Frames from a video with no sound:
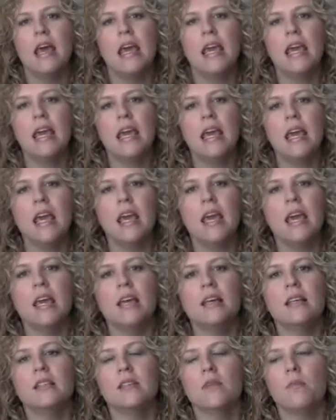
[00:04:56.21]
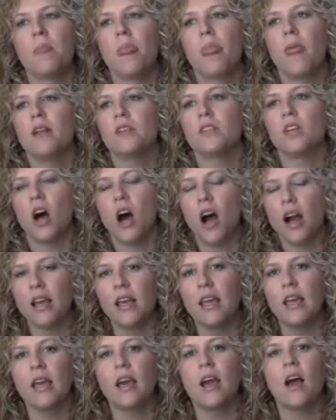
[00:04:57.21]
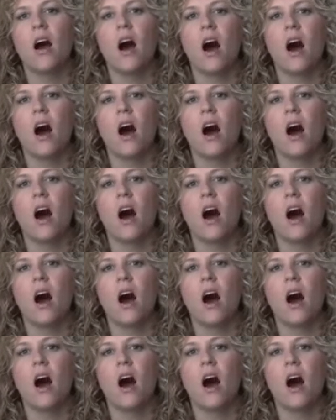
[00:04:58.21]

He is talking